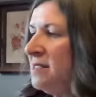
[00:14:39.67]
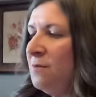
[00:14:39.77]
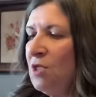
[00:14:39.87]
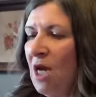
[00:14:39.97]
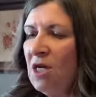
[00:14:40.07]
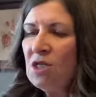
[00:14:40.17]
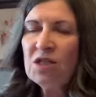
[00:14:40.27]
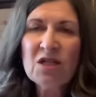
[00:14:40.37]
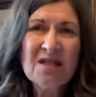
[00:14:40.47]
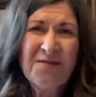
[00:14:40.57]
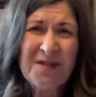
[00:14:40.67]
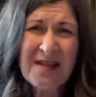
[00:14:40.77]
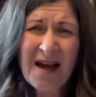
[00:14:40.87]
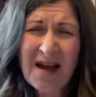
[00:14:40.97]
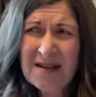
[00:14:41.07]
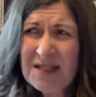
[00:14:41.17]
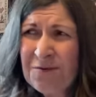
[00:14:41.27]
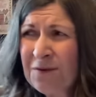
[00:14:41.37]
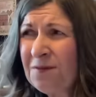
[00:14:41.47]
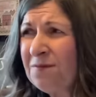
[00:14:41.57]
some changes, just uh,
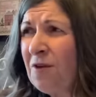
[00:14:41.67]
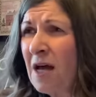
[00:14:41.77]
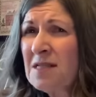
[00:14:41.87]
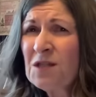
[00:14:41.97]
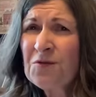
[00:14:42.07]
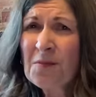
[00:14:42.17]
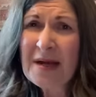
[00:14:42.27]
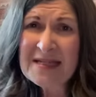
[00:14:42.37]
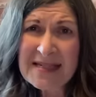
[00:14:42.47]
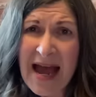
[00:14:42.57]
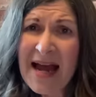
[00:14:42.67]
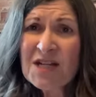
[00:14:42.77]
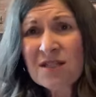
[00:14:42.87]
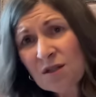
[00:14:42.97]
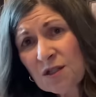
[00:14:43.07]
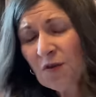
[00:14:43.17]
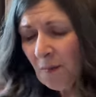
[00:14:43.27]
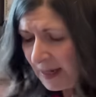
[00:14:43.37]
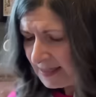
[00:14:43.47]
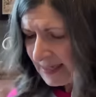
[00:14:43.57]
different flosses from my stash, silks
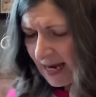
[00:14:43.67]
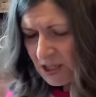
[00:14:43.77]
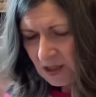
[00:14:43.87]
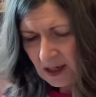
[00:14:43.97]
from my stash.